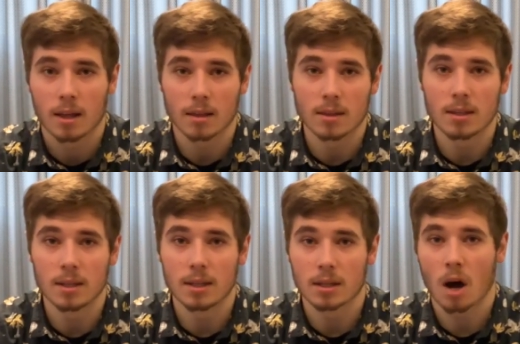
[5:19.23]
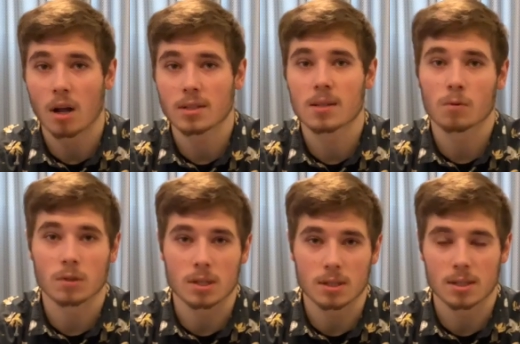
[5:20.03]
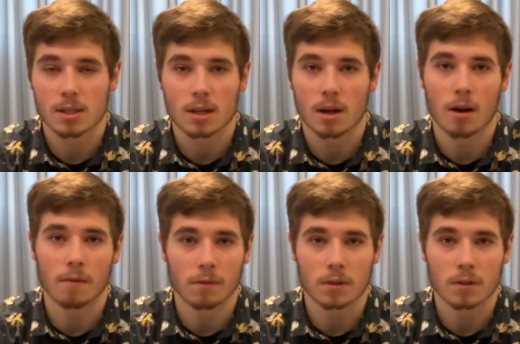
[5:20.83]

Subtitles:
the consequences of